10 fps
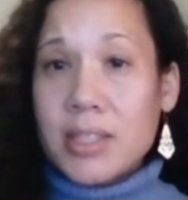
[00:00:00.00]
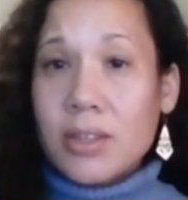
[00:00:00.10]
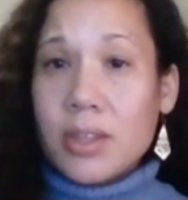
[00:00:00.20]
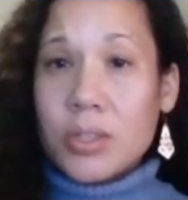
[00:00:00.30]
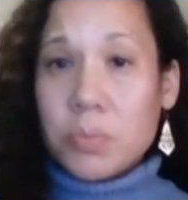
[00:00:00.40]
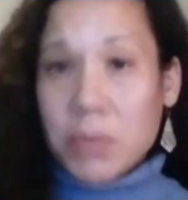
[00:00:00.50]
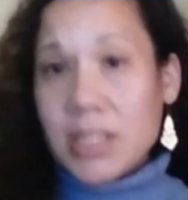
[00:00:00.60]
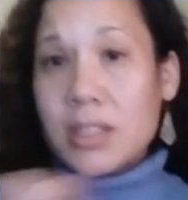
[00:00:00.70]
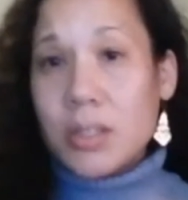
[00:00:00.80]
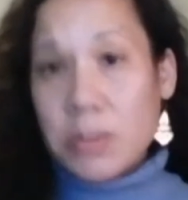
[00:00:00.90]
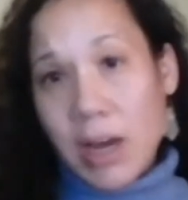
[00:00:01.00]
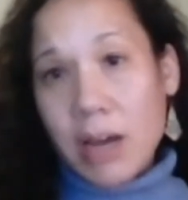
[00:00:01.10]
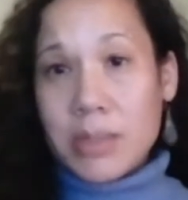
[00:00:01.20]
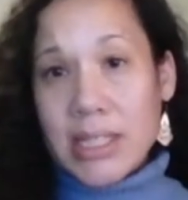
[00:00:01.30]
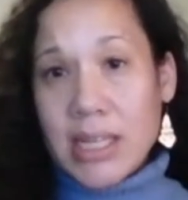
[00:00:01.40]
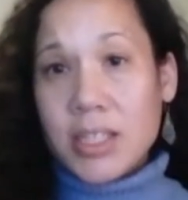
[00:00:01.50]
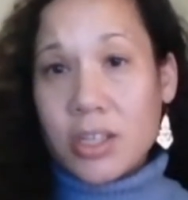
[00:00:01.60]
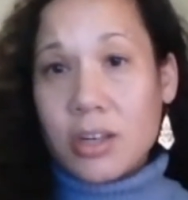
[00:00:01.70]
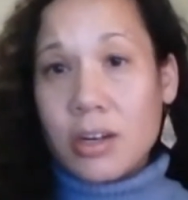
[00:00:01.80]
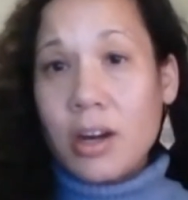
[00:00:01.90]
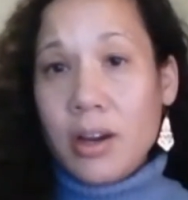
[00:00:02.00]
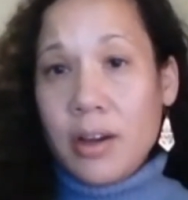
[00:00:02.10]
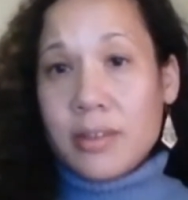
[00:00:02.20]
So there's reasons why we center